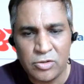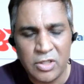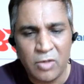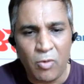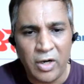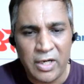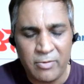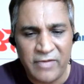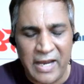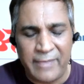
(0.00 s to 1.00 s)
The quantum
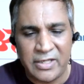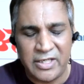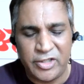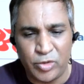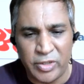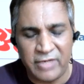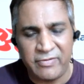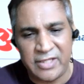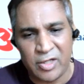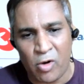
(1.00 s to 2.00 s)
of capital that you give
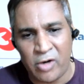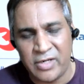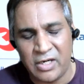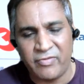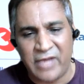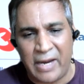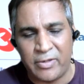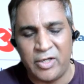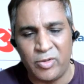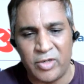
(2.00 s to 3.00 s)
and the quantum of
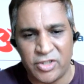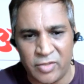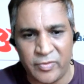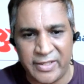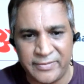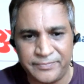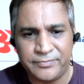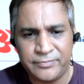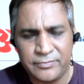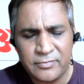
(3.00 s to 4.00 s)
capital you are reserving,
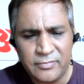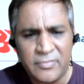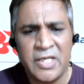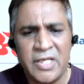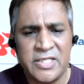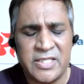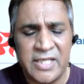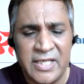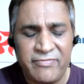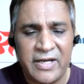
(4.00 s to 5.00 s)

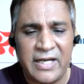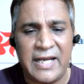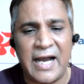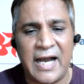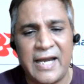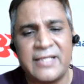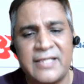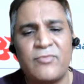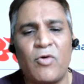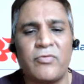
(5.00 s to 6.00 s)
significantly higher
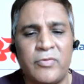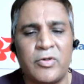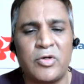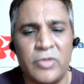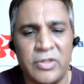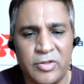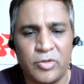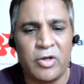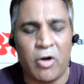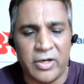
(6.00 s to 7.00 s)
than what we would do
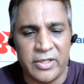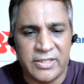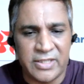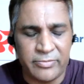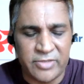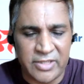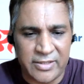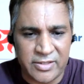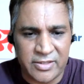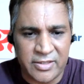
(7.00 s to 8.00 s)
during ordinary
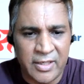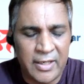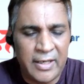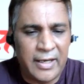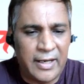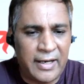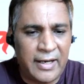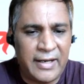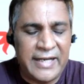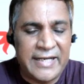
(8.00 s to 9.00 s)
circumstances.
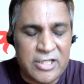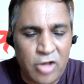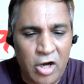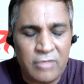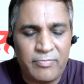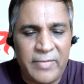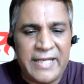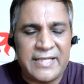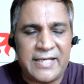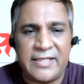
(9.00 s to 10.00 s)
It does not
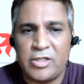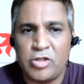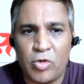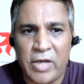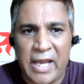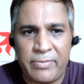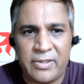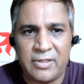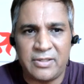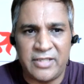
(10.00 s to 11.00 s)
mean that there is no
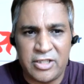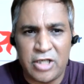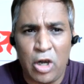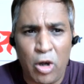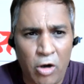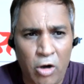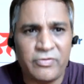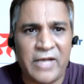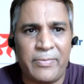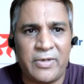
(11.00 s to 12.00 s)
capital. There is a lot
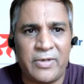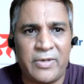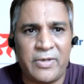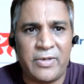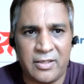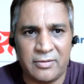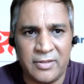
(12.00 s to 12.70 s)
of capital right now.